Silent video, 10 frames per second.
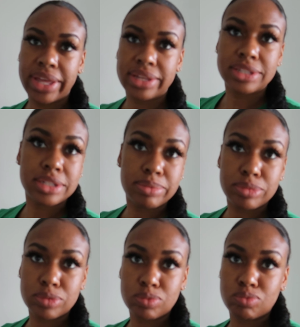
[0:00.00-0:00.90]
like
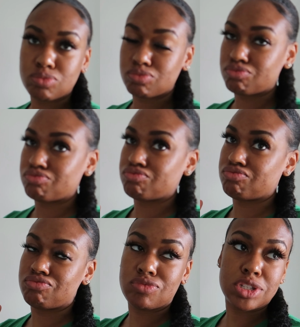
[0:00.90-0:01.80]
some
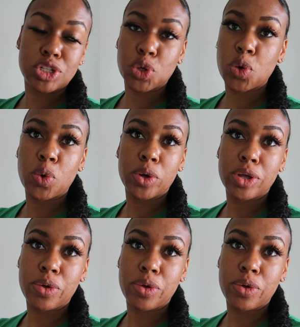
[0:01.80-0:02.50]
decor